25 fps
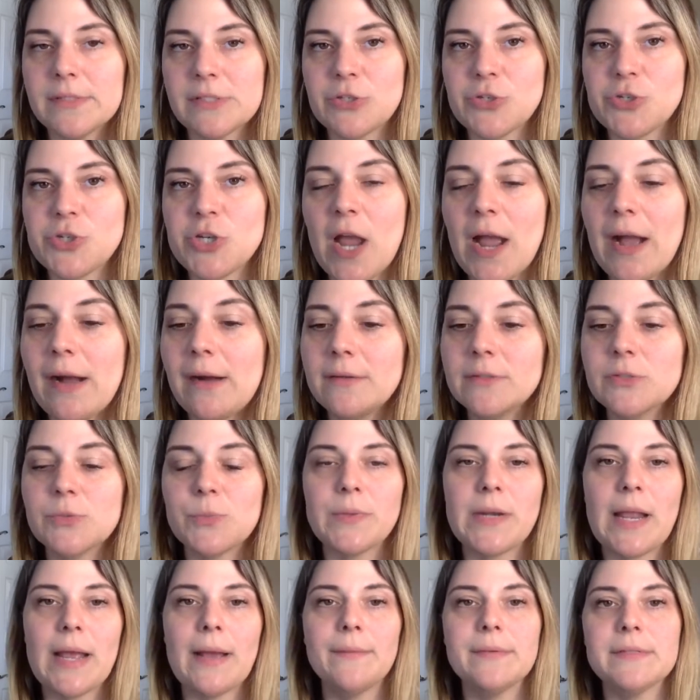child,
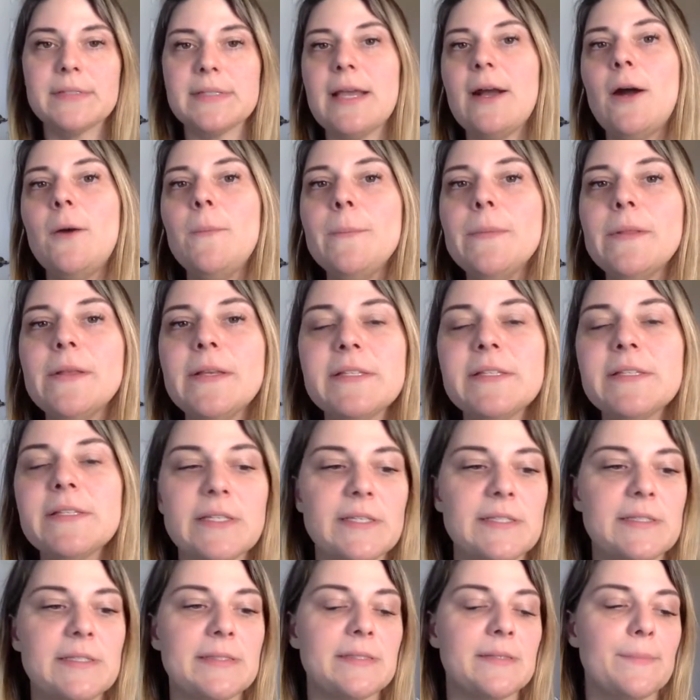when I was helpless.
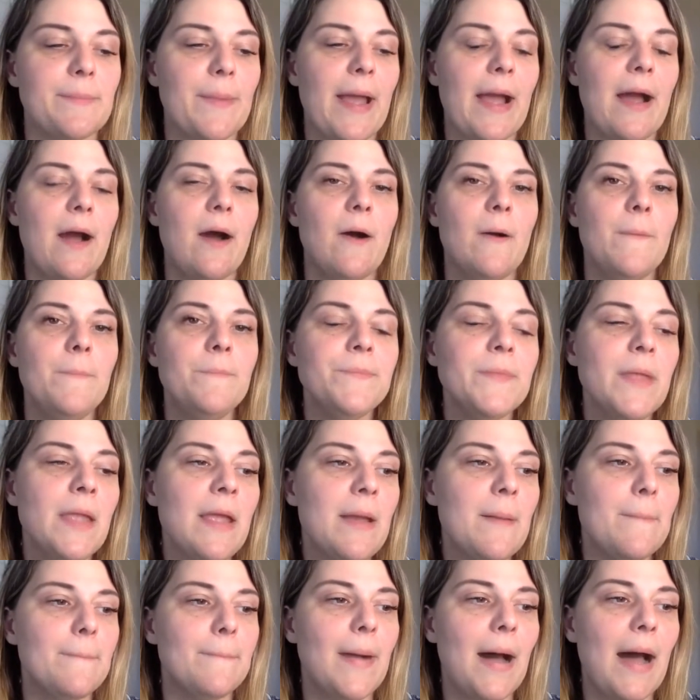This is about
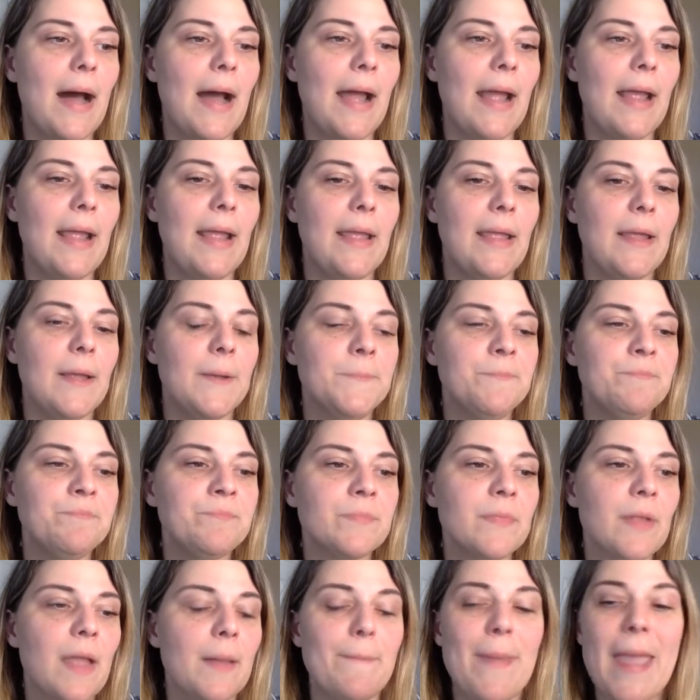my
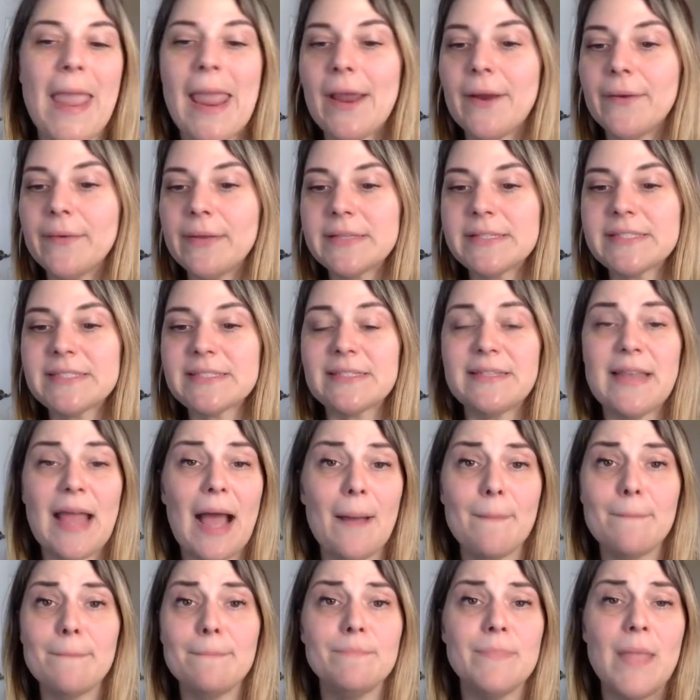parents
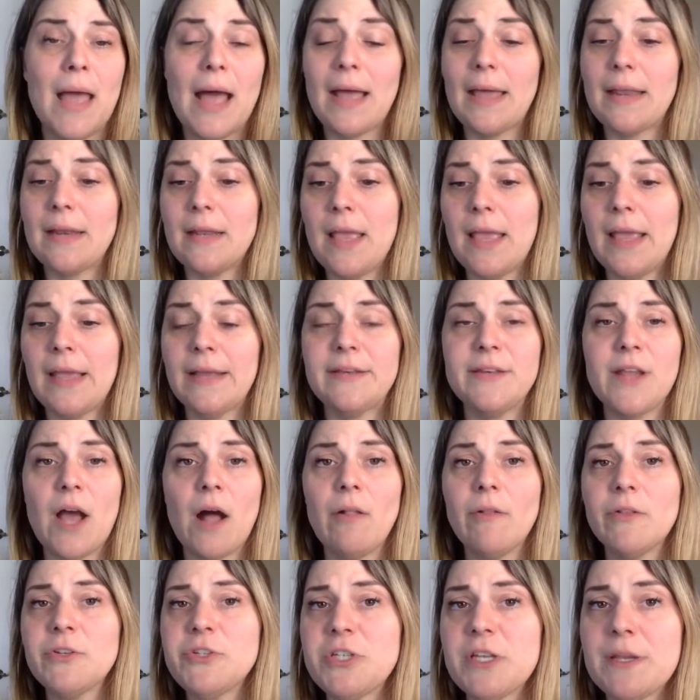not
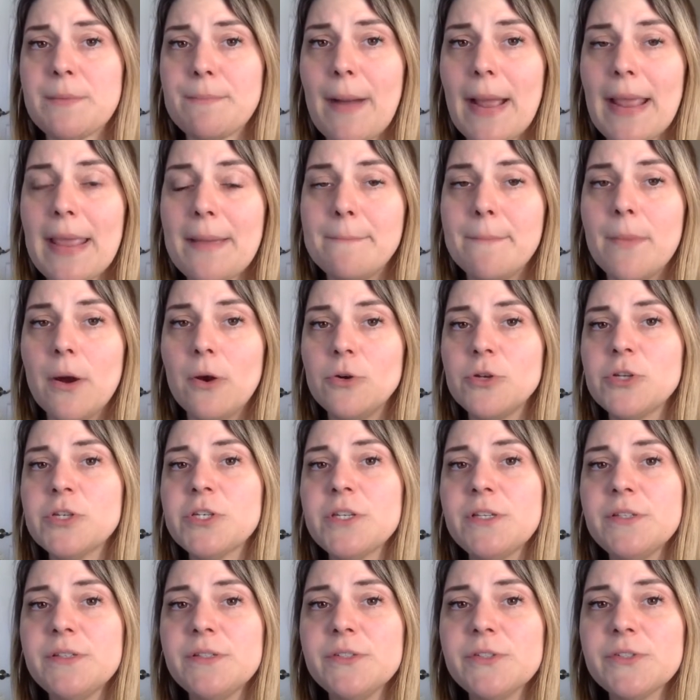acknowledging my
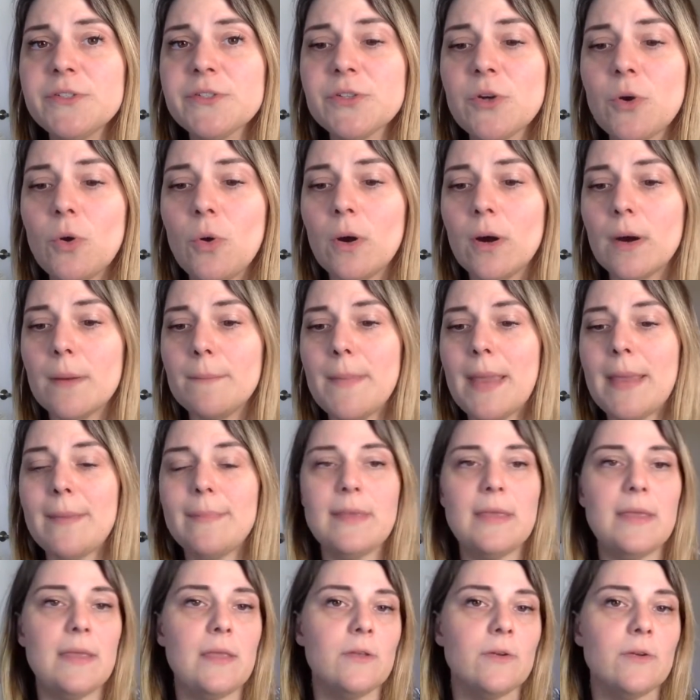emotions, or maybe
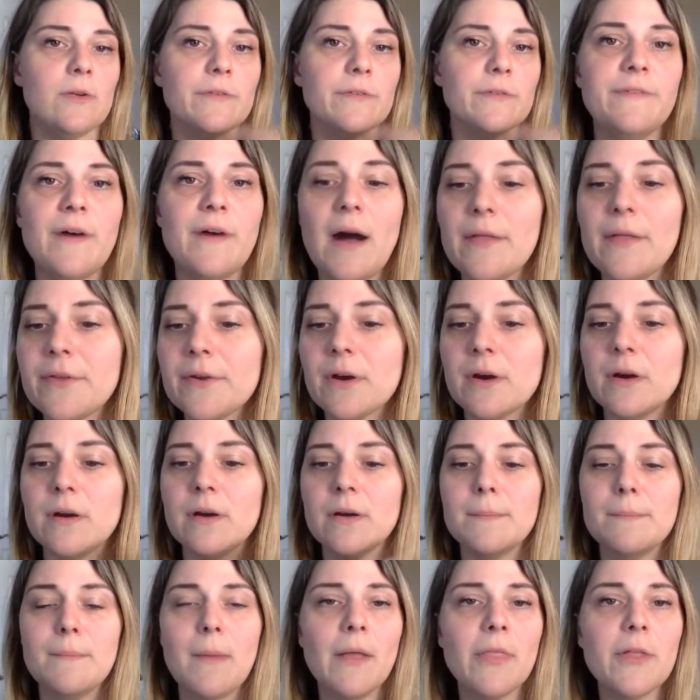your father
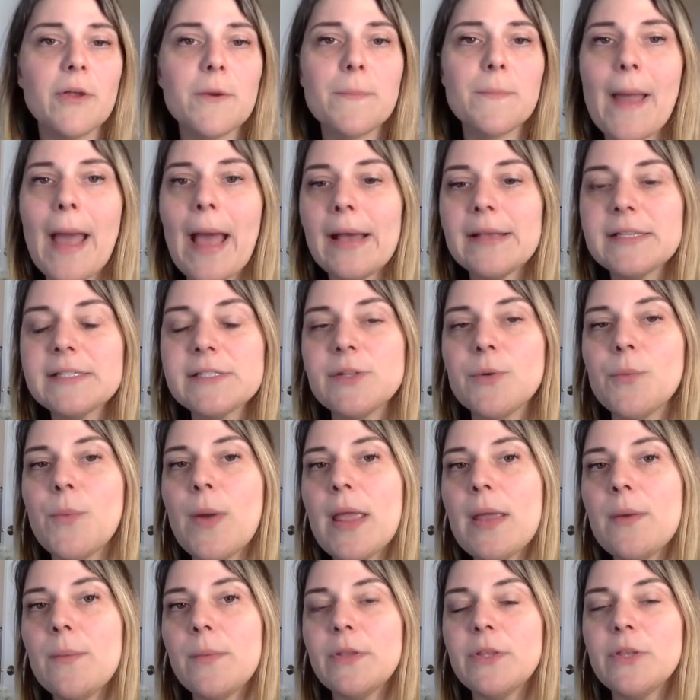or mother passed
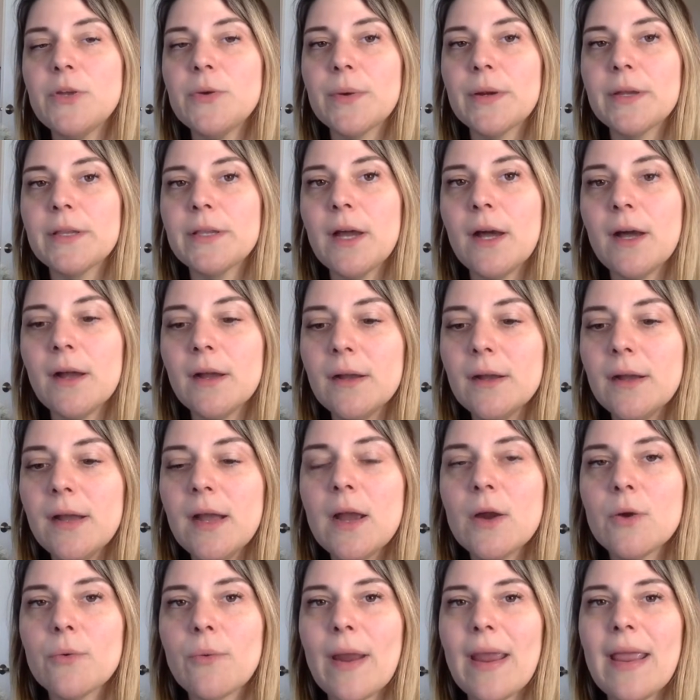away when you were young,
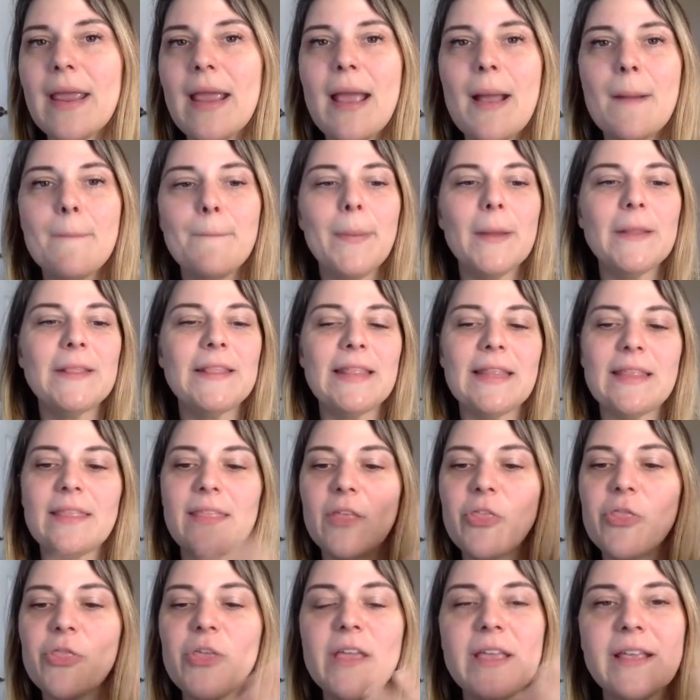right? But
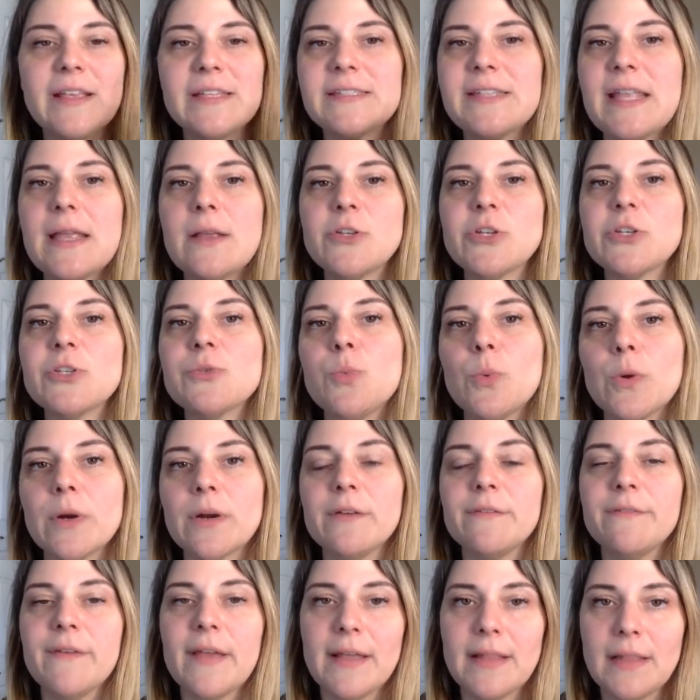the thing is, they just weren't
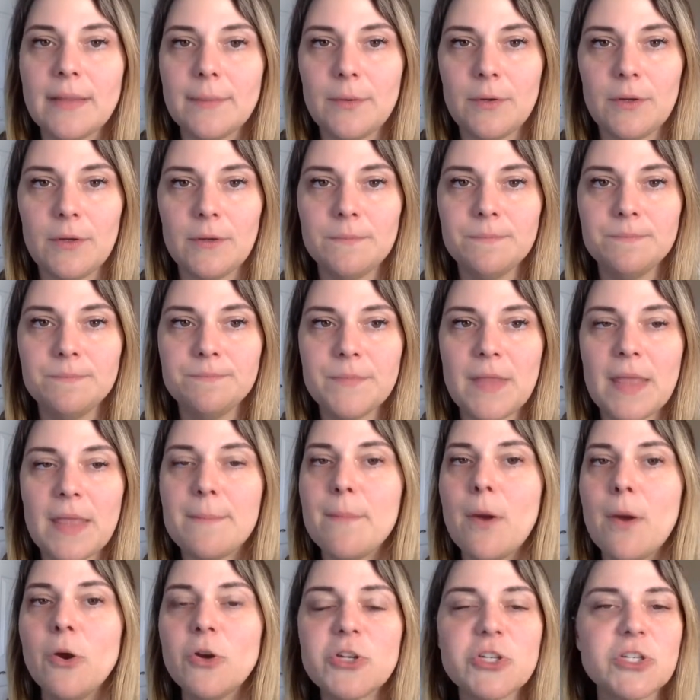available
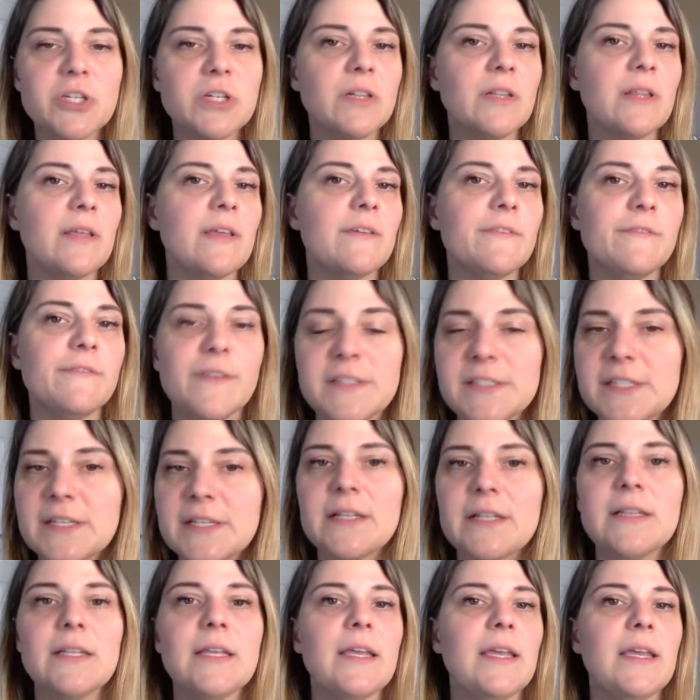emotionally,
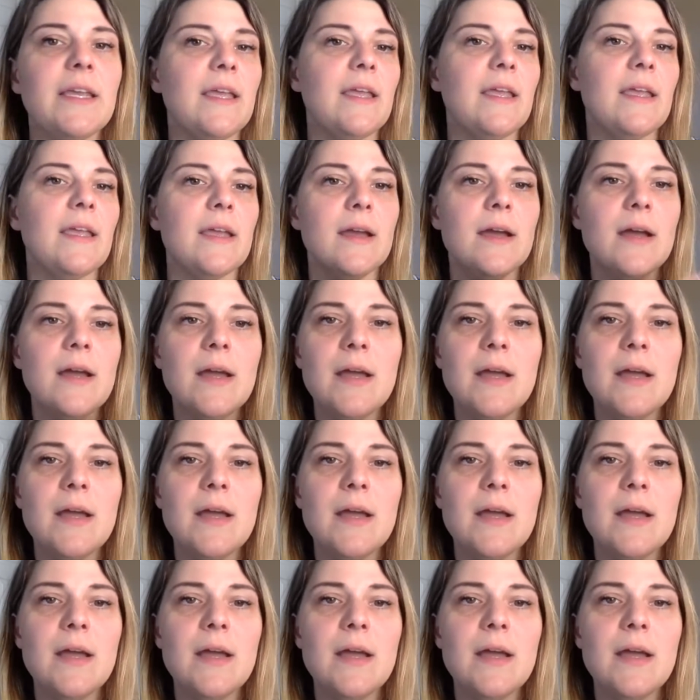physically,